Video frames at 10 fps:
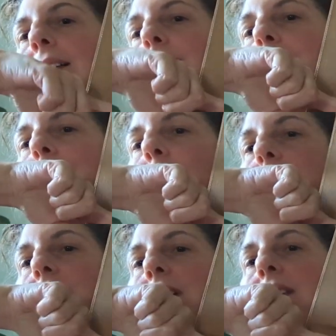
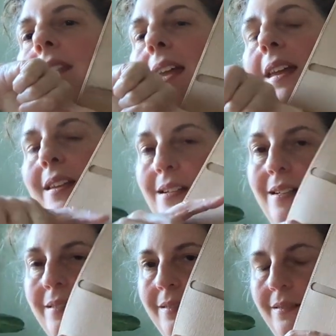folder thing
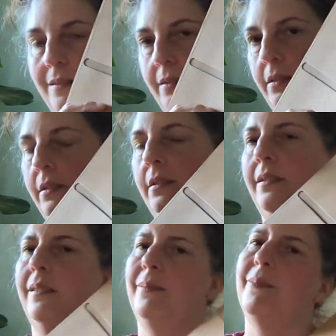here.
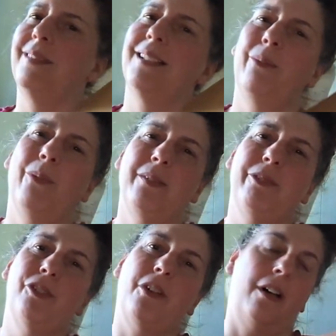What
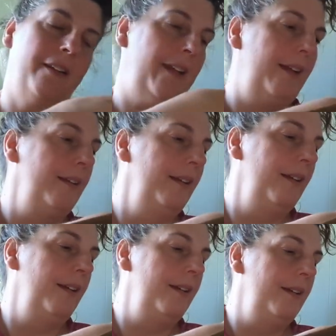would you call that?
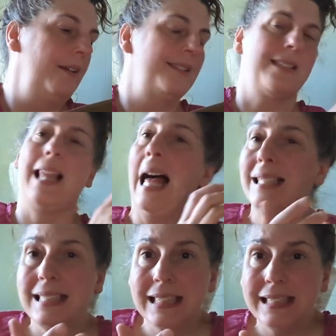Slot.